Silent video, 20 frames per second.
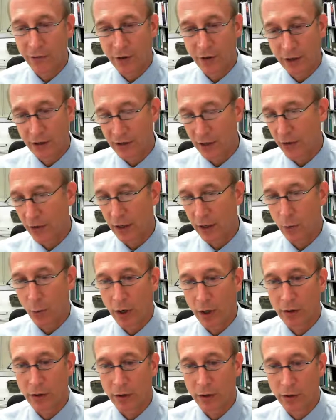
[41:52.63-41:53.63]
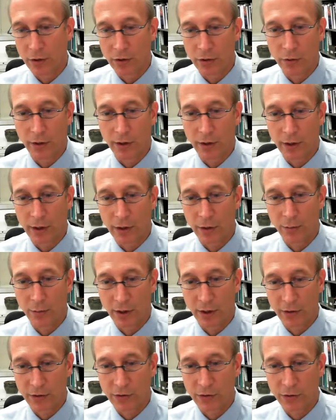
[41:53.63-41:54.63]
of things I think one can do in
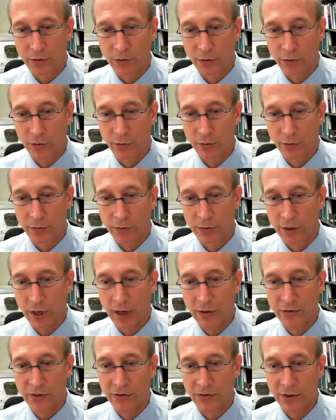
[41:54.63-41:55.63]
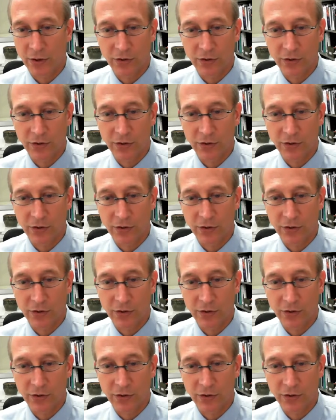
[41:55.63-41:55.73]
humans to test this.